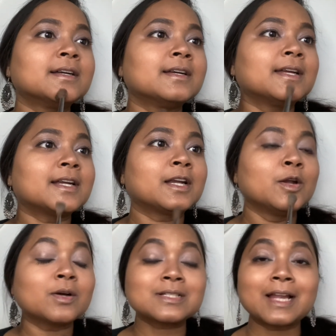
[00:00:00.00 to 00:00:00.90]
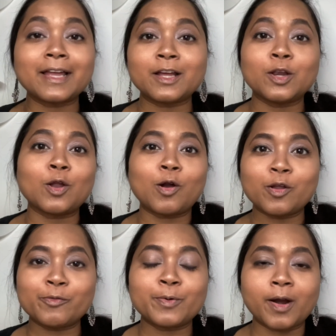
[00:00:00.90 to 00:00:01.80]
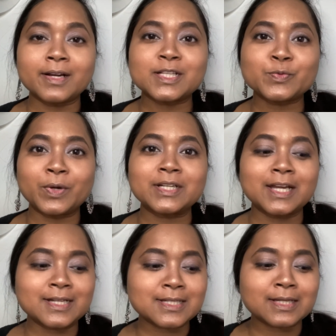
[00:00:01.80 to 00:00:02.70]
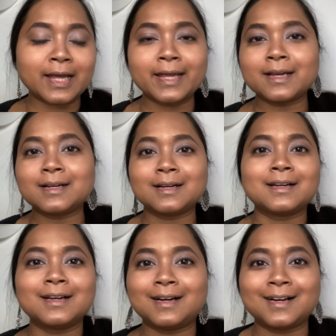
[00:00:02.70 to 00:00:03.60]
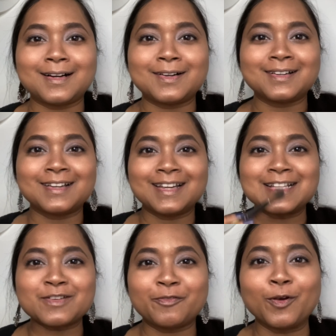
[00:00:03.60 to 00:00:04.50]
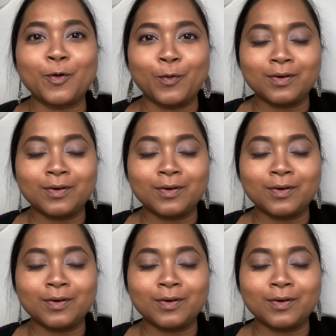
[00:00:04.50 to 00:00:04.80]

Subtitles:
It looks like a lot of products, but it is like it's a flow.